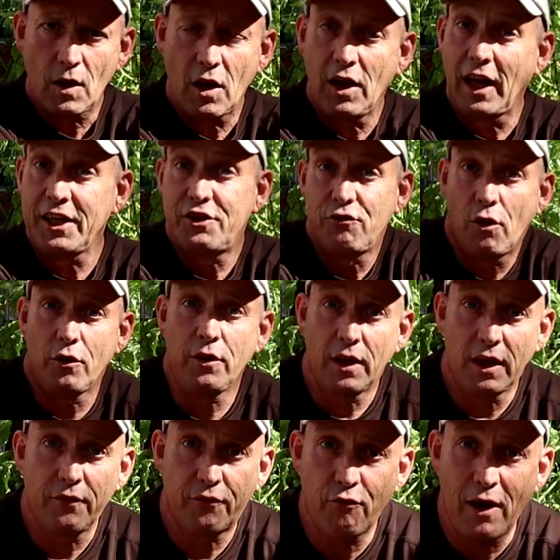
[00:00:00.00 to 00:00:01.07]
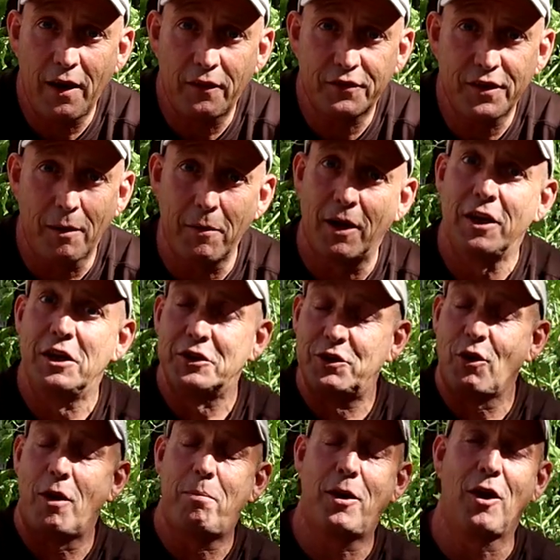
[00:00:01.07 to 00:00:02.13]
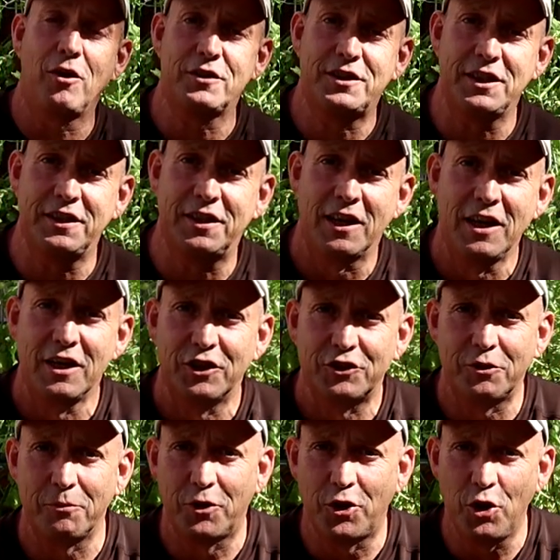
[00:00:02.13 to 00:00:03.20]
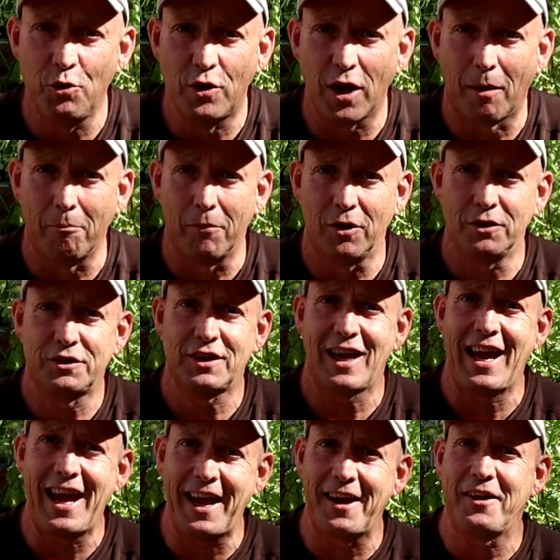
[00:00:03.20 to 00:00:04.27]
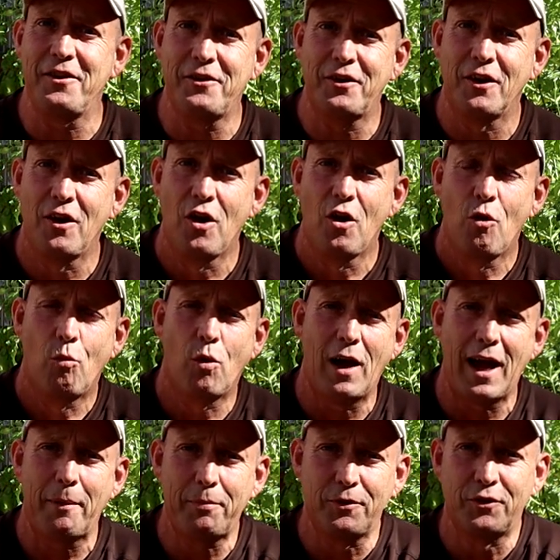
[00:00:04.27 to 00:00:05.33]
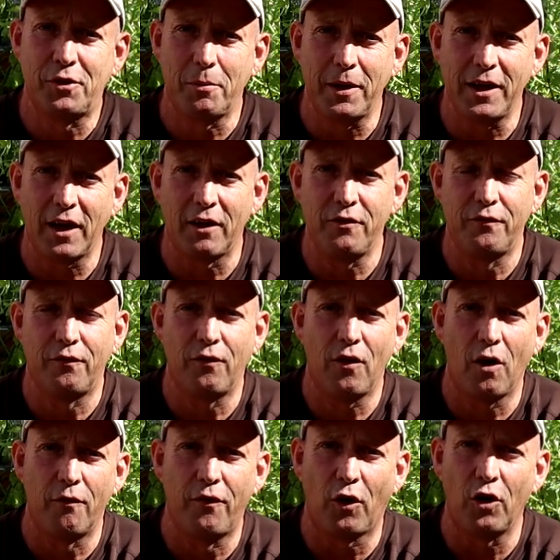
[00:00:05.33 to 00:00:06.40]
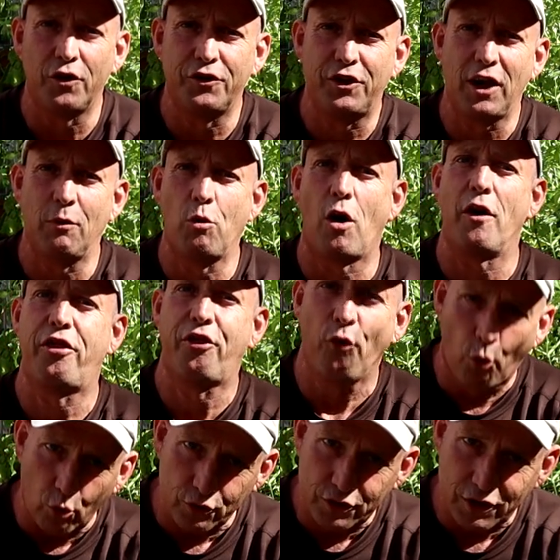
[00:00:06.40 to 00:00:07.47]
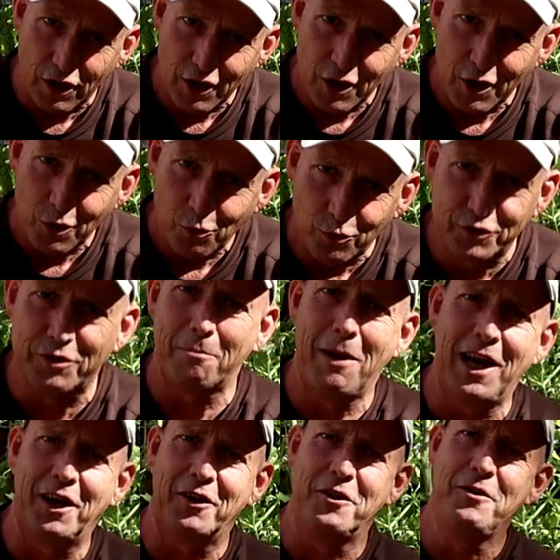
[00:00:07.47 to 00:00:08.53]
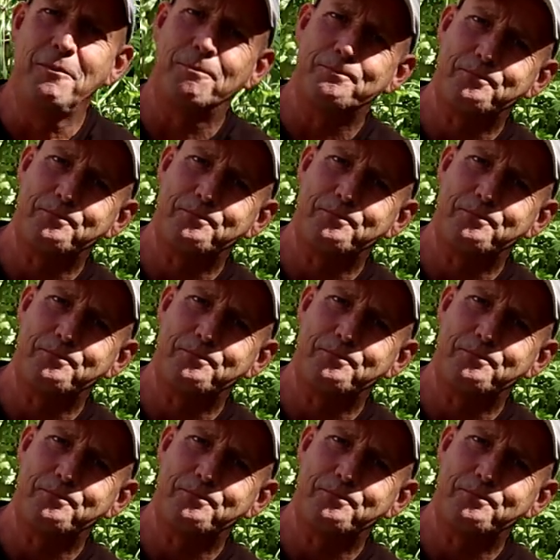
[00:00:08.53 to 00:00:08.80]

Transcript: later on throughout the summer. So I planted some cucumbers and what happened to be a, a volunteer, what I thought was a melon.